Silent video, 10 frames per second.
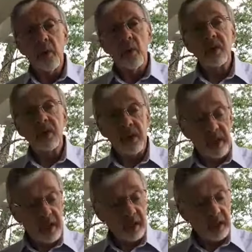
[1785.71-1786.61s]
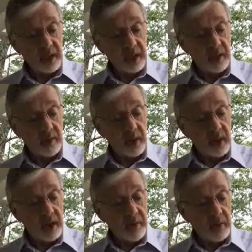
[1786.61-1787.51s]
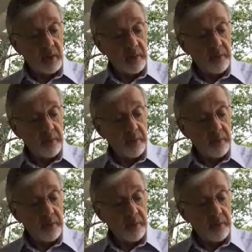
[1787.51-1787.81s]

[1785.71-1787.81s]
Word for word: What's the destiny of the devil?